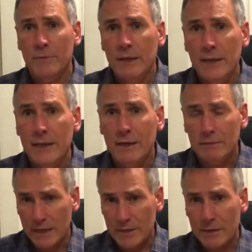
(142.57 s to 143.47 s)
here
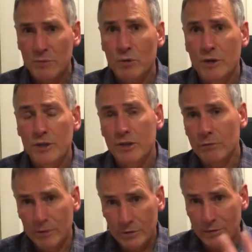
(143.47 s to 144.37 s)
as I'm talking to you
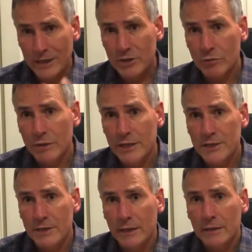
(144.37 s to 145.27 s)
and as you're
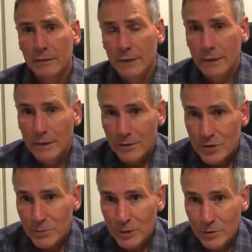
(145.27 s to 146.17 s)
listening,
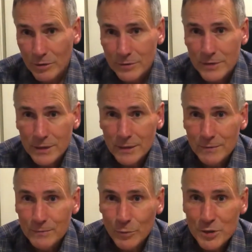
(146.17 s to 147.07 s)
assuming you're not
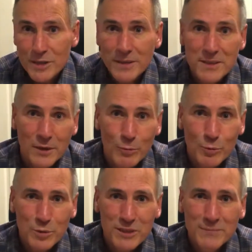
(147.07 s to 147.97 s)
watching this
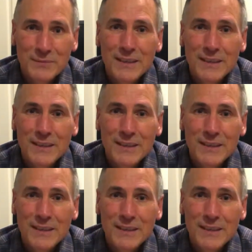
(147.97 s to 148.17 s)
underwater.